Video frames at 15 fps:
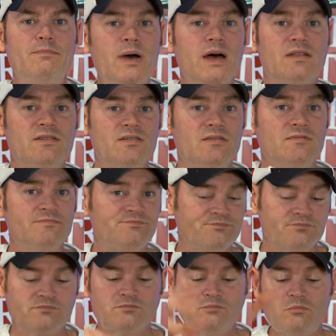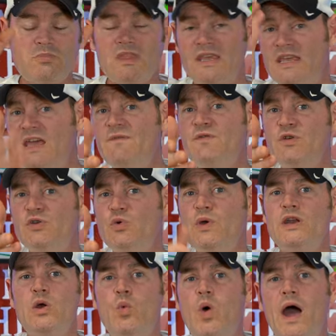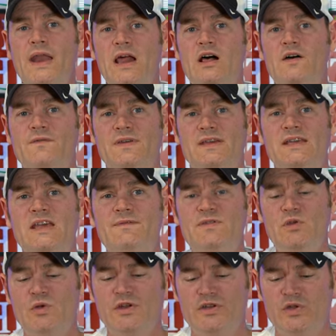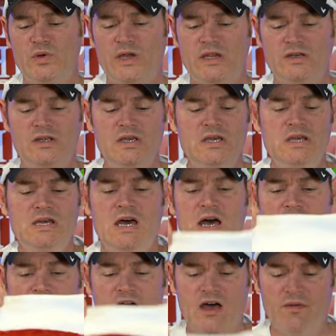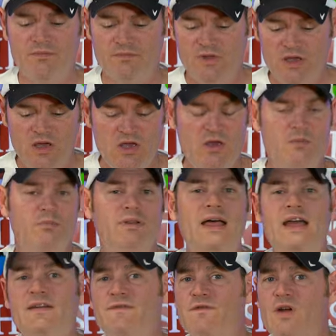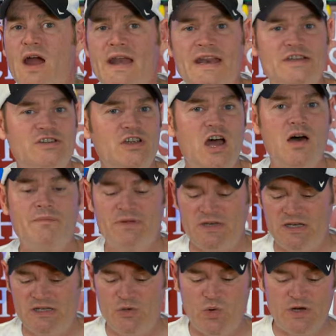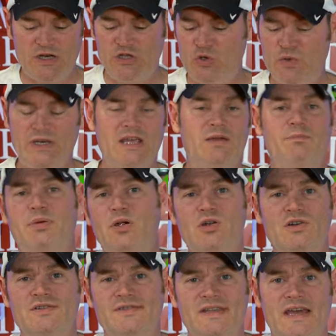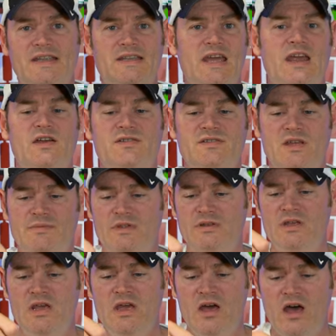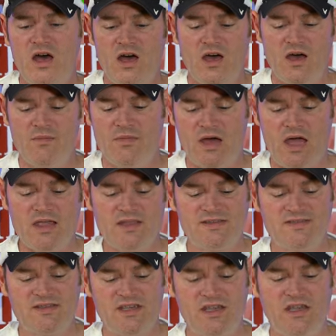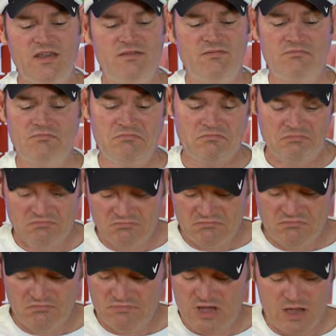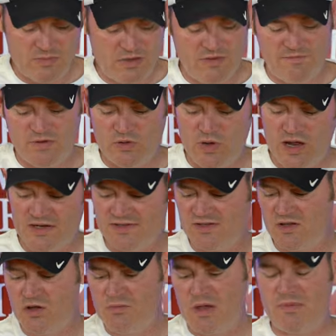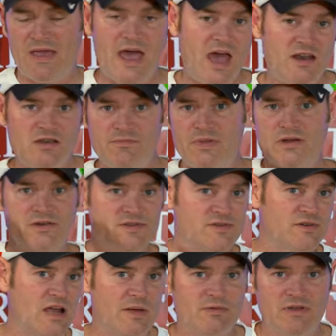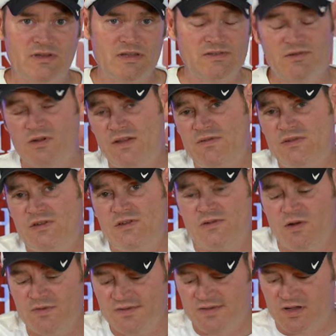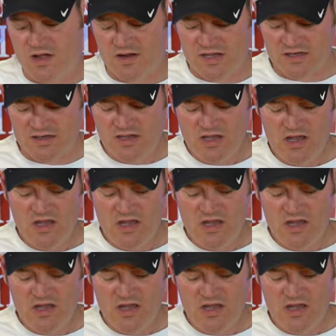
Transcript: But if you're doing a white elephant, if you are doing um, Black Friday shopping and you want a unique purse that day or something, um, I could see maybe if you know how to sew, maybe adding a bigger strap to this or even to your own stocking.